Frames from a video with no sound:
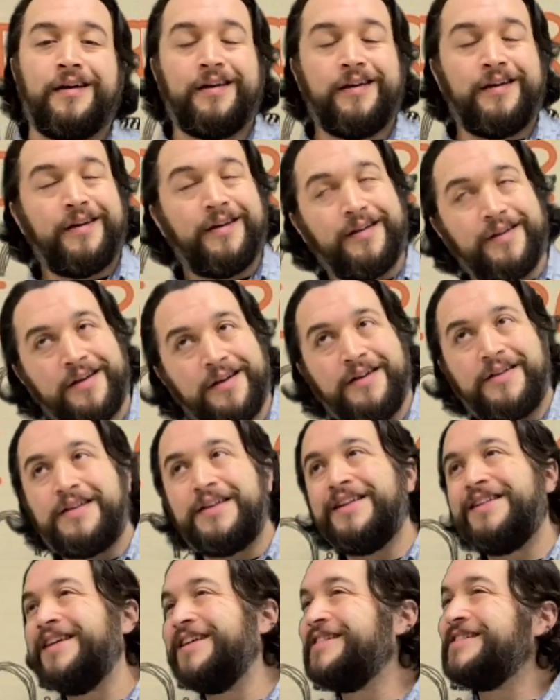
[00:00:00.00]

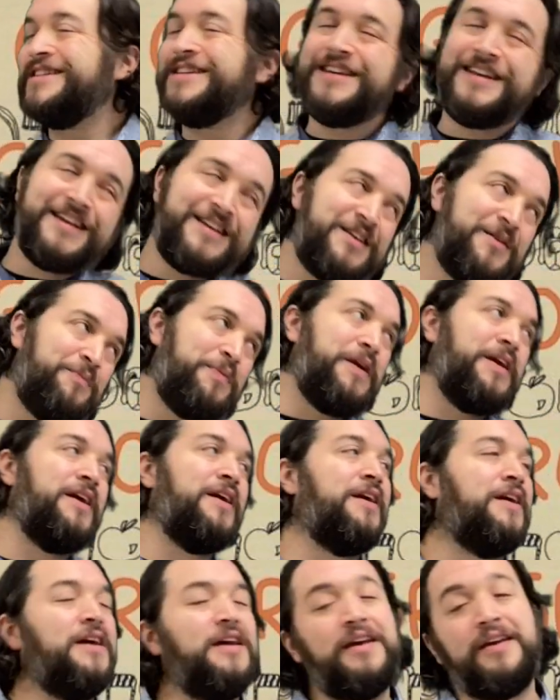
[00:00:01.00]
It doesn't need to
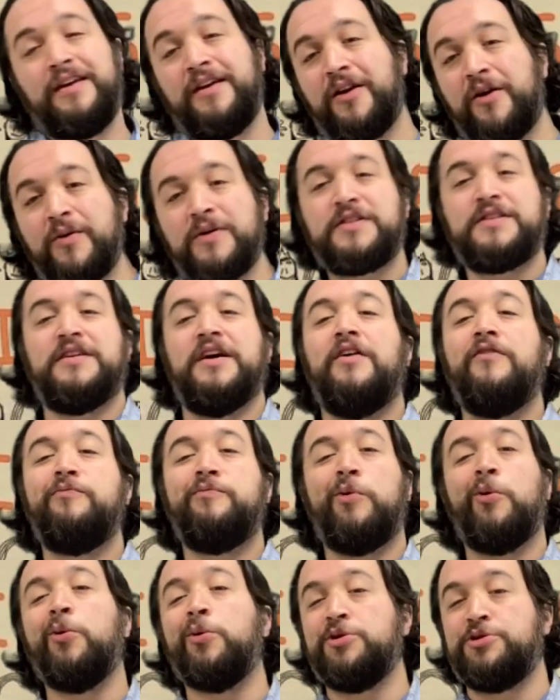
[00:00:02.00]
be, a
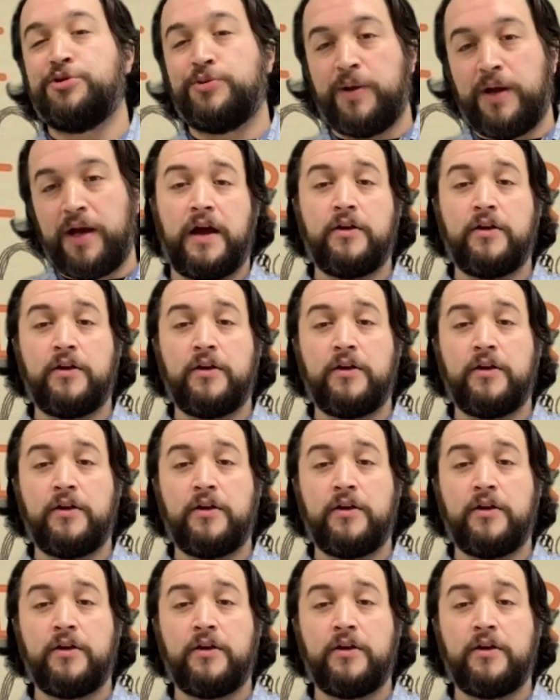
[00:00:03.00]
self-portrait.